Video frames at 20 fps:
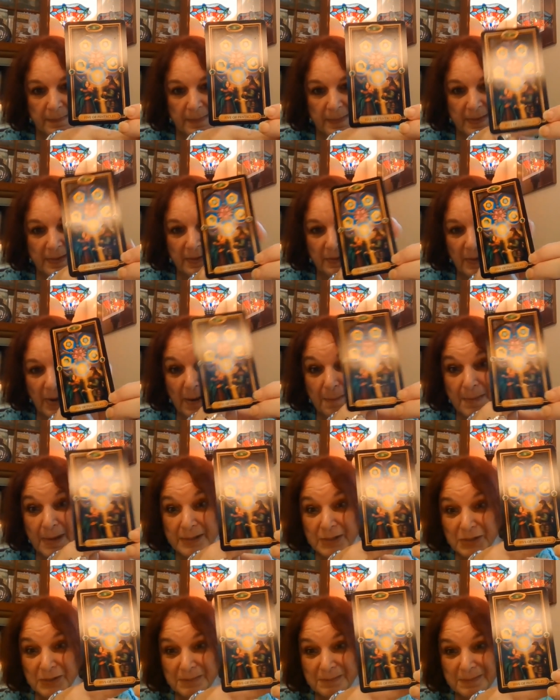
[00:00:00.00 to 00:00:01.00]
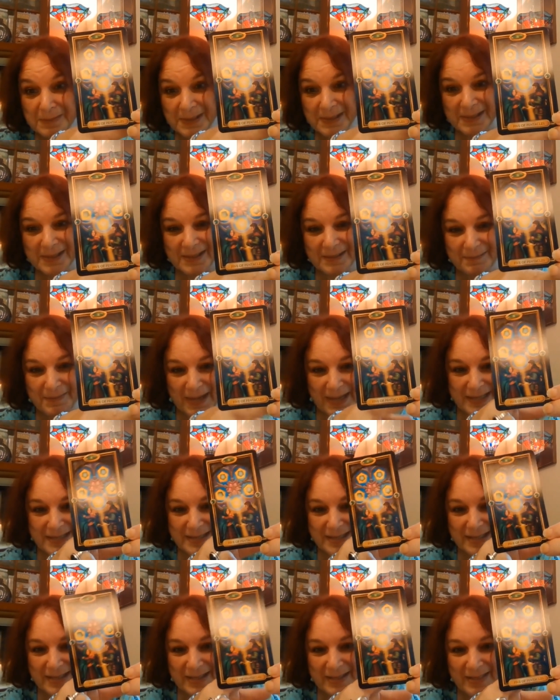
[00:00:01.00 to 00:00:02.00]
You know, how much,
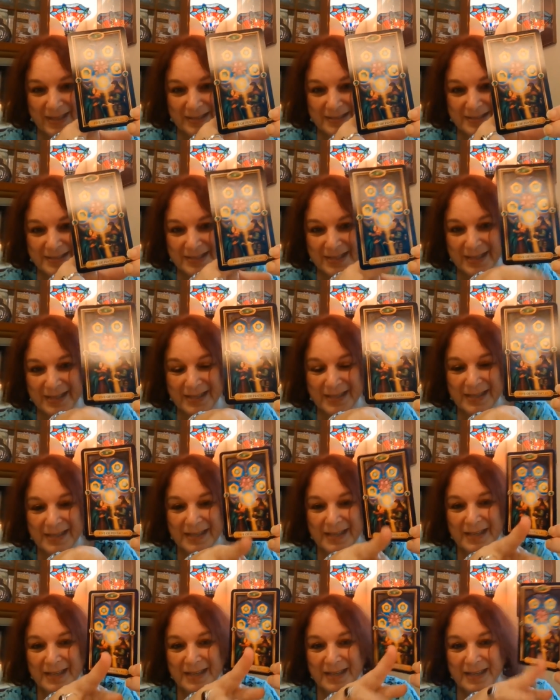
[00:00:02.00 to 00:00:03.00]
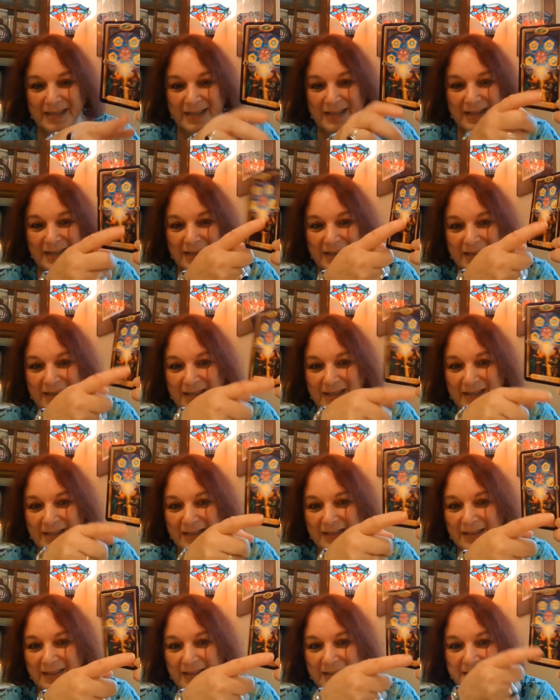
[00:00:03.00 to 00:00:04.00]
basically, that's, uh,
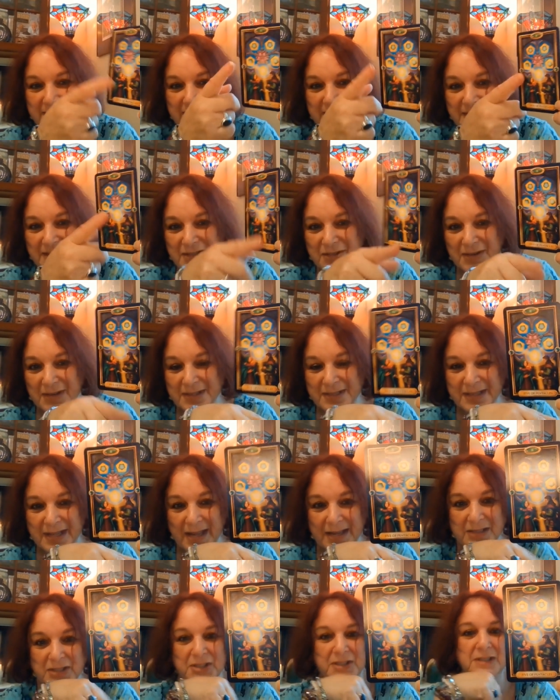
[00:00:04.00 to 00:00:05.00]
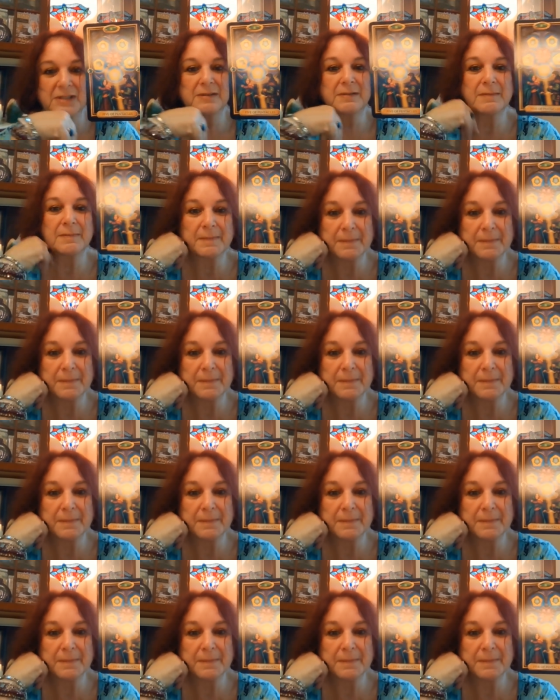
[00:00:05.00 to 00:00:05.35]
that's this transaction.